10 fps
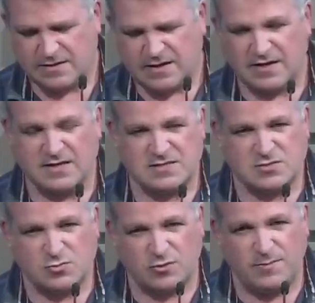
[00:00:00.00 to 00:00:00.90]
And he's
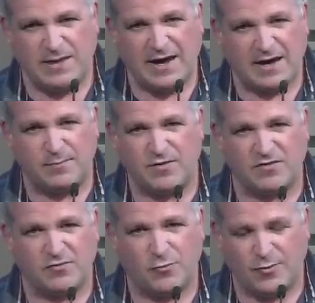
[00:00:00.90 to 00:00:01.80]
screaming at him this
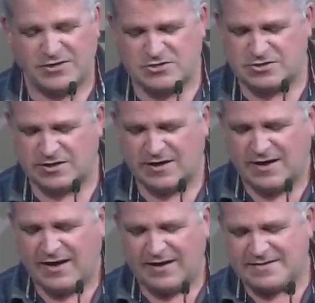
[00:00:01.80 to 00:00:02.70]
question.
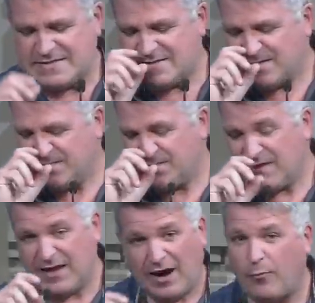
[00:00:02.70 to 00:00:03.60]
And it's
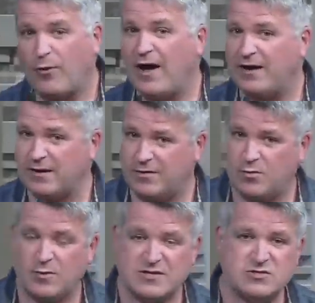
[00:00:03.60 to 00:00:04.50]
an ironic
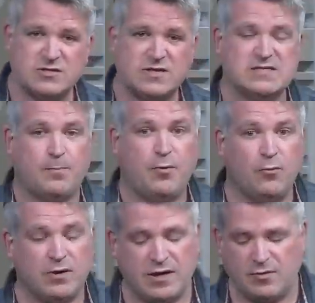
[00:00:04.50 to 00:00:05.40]
question. It's a
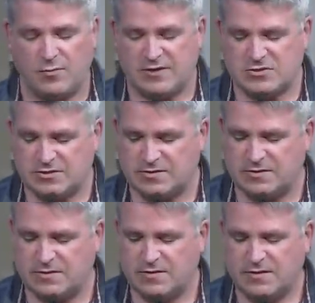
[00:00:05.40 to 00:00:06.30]
poignant question.
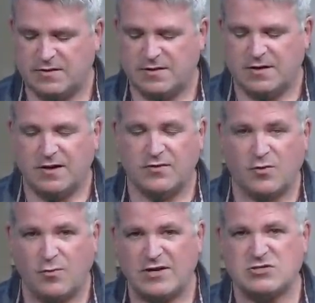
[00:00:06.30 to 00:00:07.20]
And the
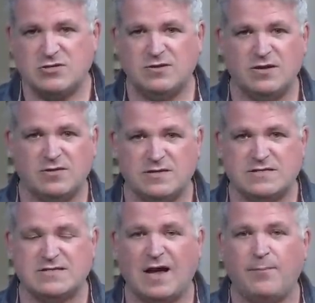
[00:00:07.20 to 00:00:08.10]
question that the
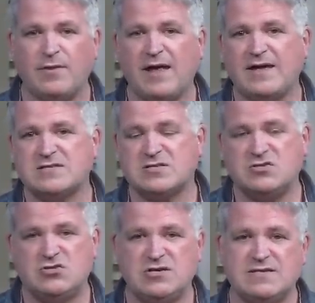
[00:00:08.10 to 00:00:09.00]
disciple asks
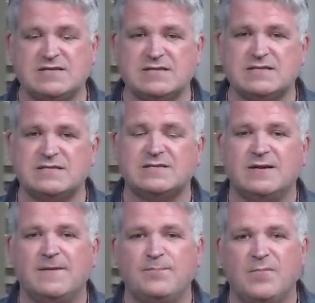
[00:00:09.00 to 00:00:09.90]
Jesus
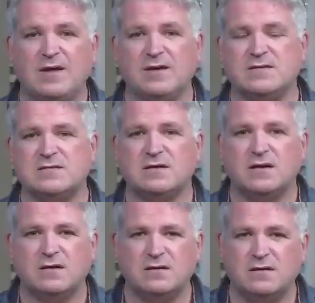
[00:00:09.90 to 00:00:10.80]
is,
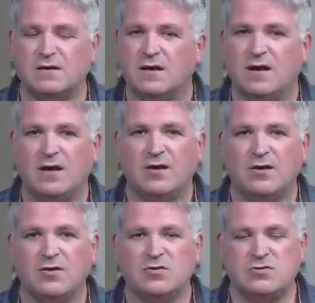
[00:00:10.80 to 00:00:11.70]

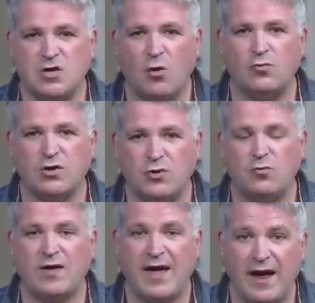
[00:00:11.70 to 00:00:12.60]
don't you
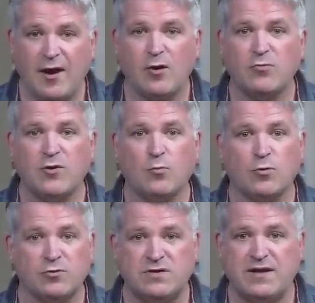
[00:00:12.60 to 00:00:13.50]
care that
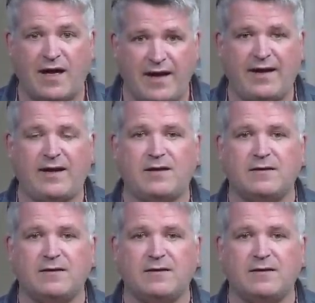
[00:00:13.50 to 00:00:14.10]
we're dying?